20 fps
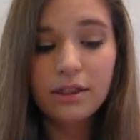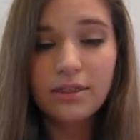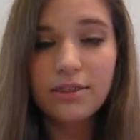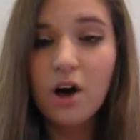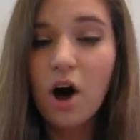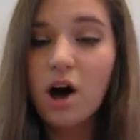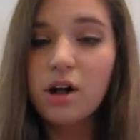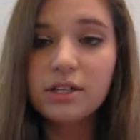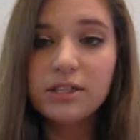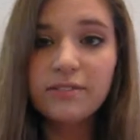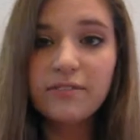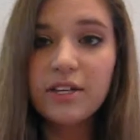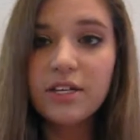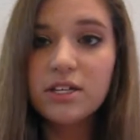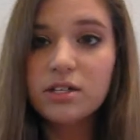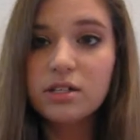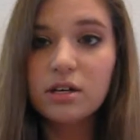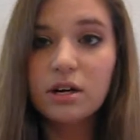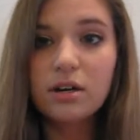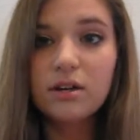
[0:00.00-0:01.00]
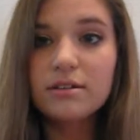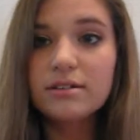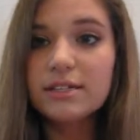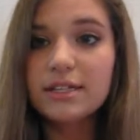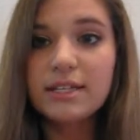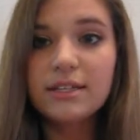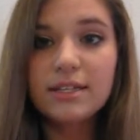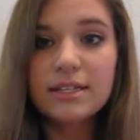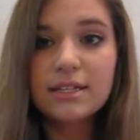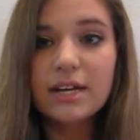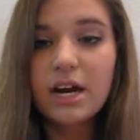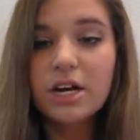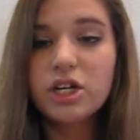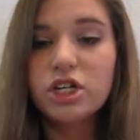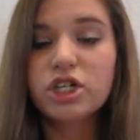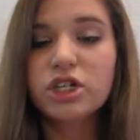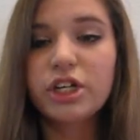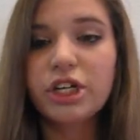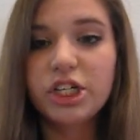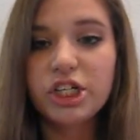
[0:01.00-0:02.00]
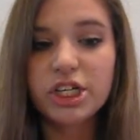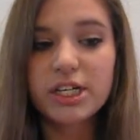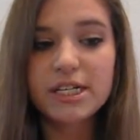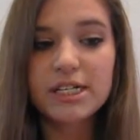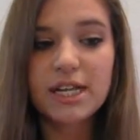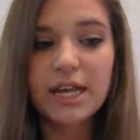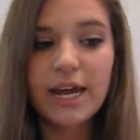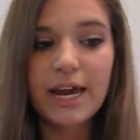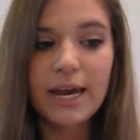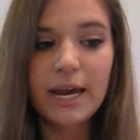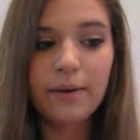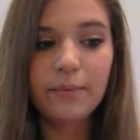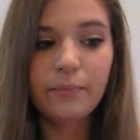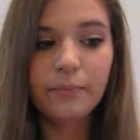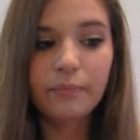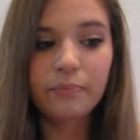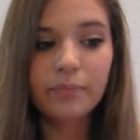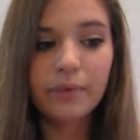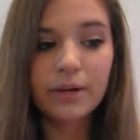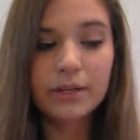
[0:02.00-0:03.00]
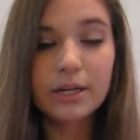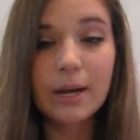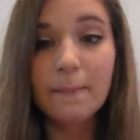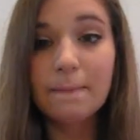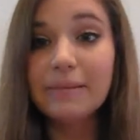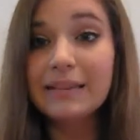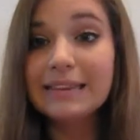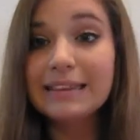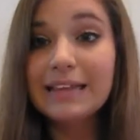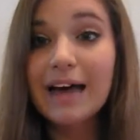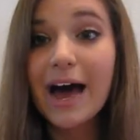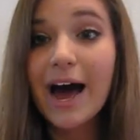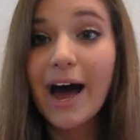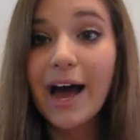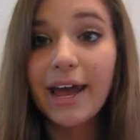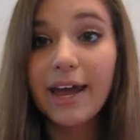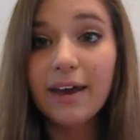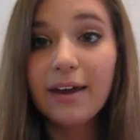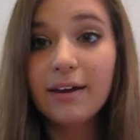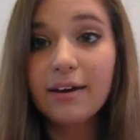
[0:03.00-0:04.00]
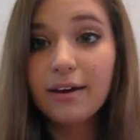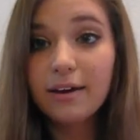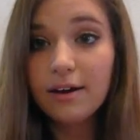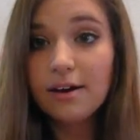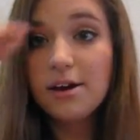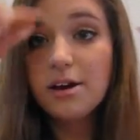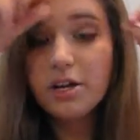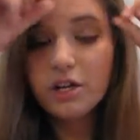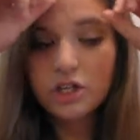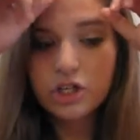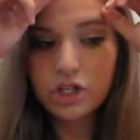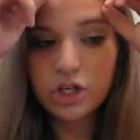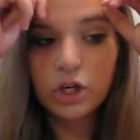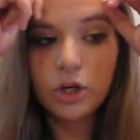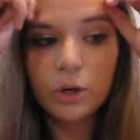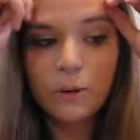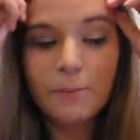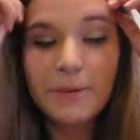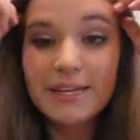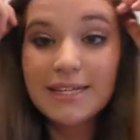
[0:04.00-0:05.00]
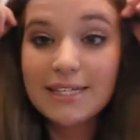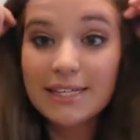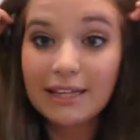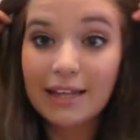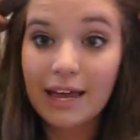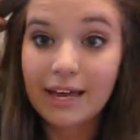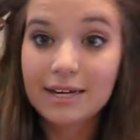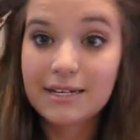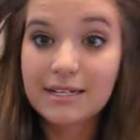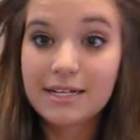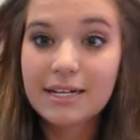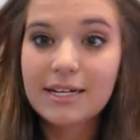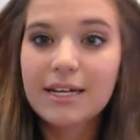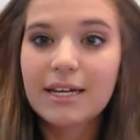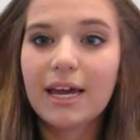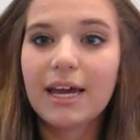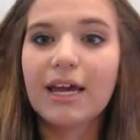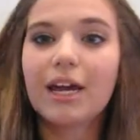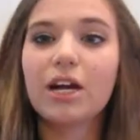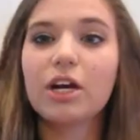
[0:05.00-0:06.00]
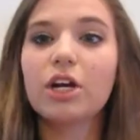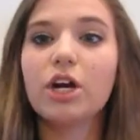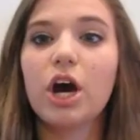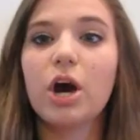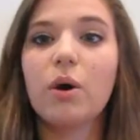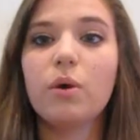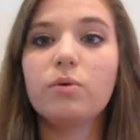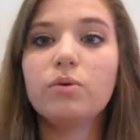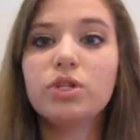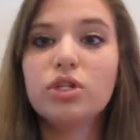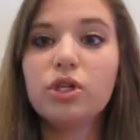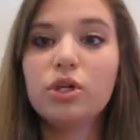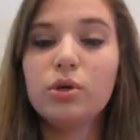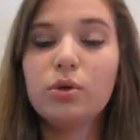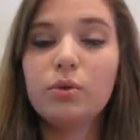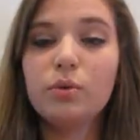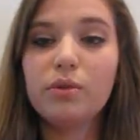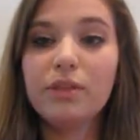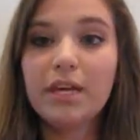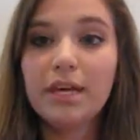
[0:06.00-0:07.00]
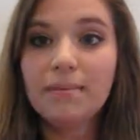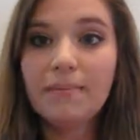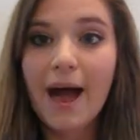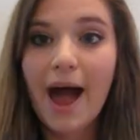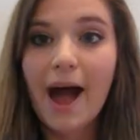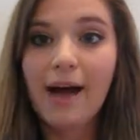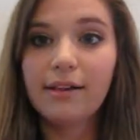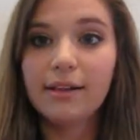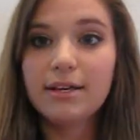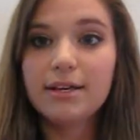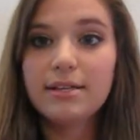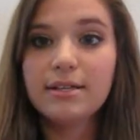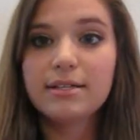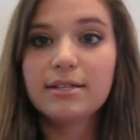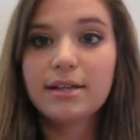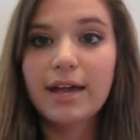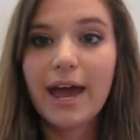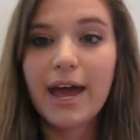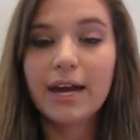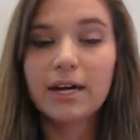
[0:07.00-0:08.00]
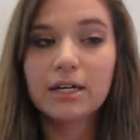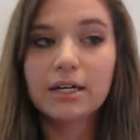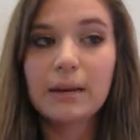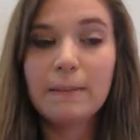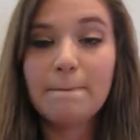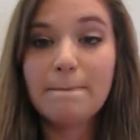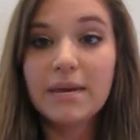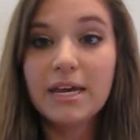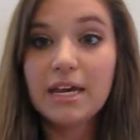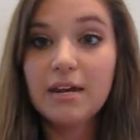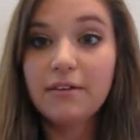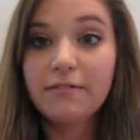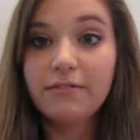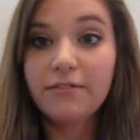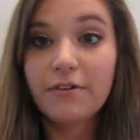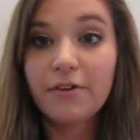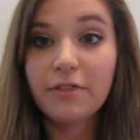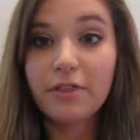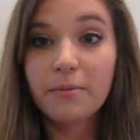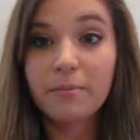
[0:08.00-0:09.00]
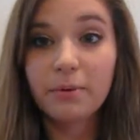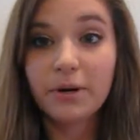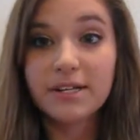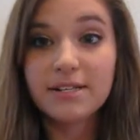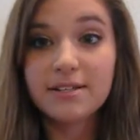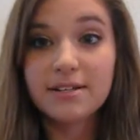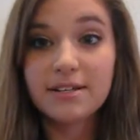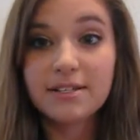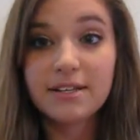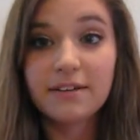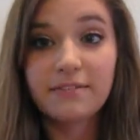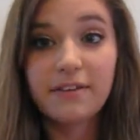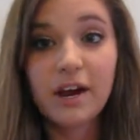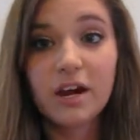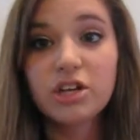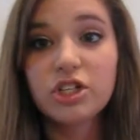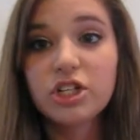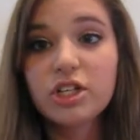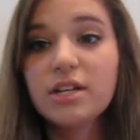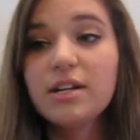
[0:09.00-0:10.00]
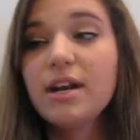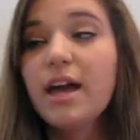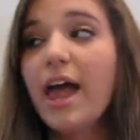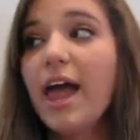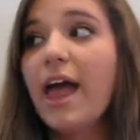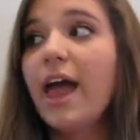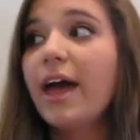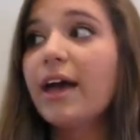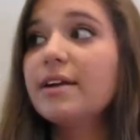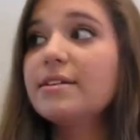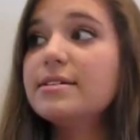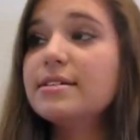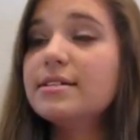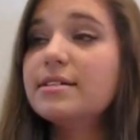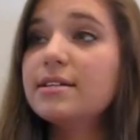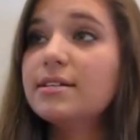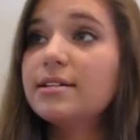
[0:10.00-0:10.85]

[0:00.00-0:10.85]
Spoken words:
all of these girls in this country just like apply to be selected and go to the palace and compete for the prince's affection, and